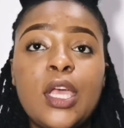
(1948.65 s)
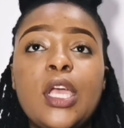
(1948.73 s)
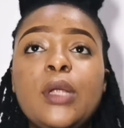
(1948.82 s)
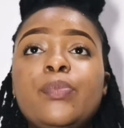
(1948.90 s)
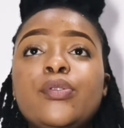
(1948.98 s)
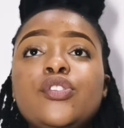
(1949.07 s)

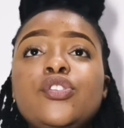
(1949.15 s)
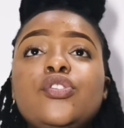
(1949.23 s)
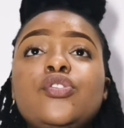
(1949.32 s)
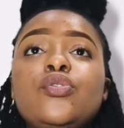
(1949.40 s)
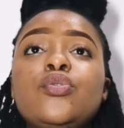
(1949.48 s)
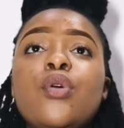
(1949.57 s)
It
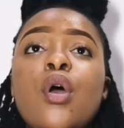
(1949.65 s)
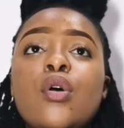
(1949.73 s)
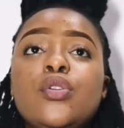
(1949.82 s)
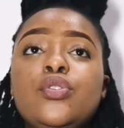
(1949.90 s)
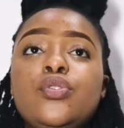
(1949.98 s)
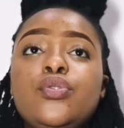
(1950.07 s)
pushes you
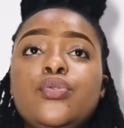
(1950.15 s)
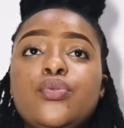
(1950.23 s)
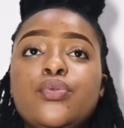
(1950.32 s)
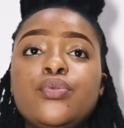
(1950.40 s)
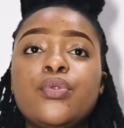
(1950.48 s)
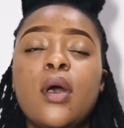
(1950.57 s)

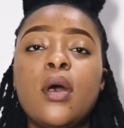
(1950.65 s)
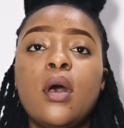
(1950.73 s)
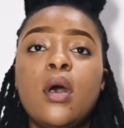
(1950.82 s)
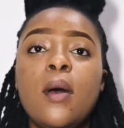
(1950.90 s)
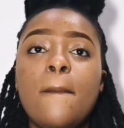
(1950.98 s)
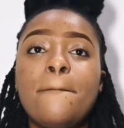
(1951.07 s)
to
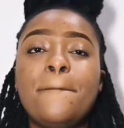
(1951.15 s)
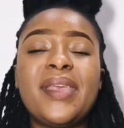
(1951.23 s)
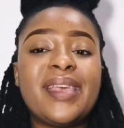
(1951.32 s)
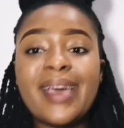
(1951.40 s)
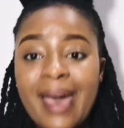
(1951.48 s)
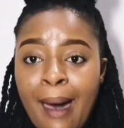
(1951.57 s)

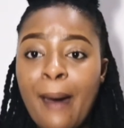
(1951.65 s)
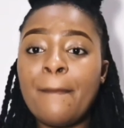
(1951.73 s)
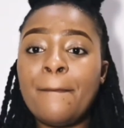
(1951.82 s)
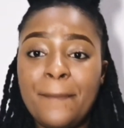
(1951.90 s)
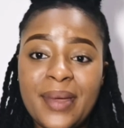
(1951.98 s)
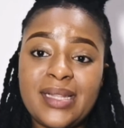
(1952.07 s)

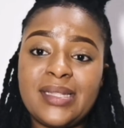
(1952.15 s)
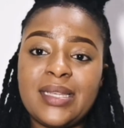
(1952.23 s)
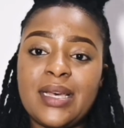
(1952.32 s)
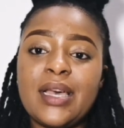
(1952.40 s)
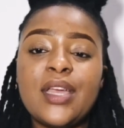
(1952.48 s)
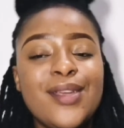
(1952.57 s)
become
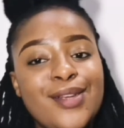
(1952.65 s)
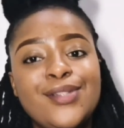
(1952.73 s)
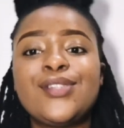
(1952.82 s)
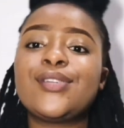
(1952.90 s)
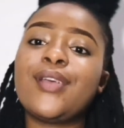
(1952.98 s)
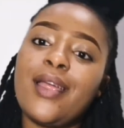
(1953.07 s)
better
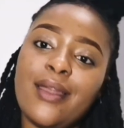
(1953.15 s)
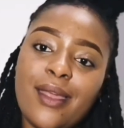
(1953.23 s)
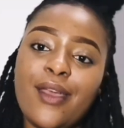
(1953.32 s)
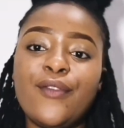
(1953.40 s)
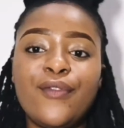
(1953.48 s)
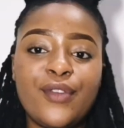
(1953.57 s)
each
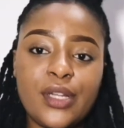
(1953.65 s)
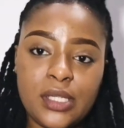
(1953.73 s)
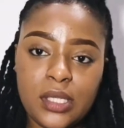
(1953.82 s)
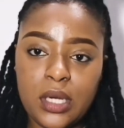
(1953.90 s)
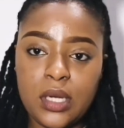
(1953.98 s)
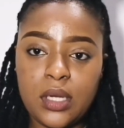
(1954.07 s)
and every
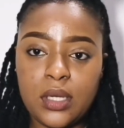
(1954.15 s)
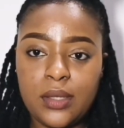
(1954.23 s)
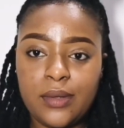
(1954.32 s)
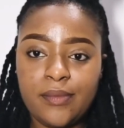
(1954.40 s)
day.